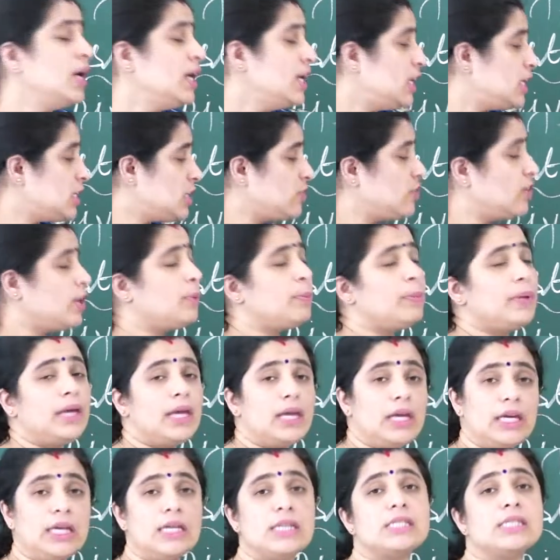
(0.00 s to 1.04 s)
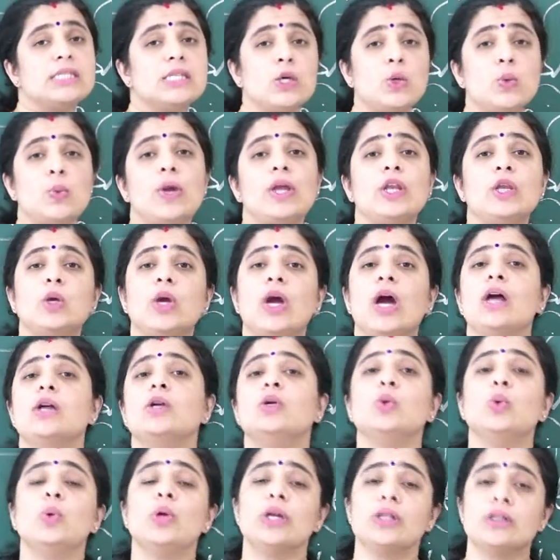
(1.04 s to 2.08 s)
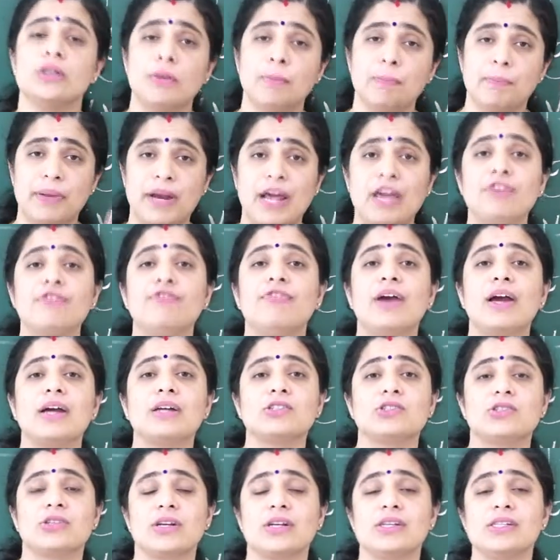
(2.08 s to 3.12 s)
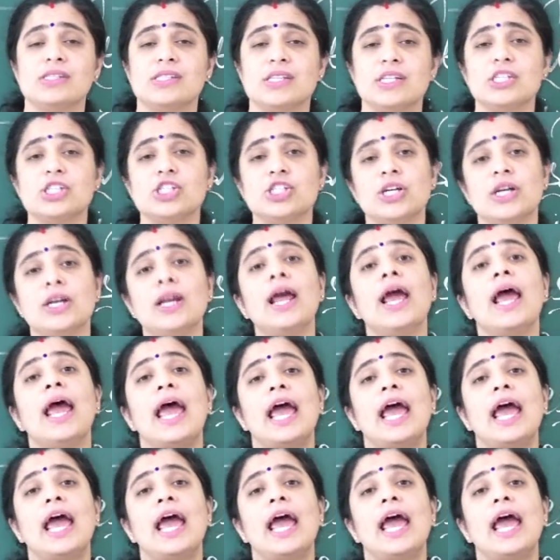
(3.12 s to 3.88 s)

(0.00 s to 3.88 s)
It will be easy when you are doing the prime factorization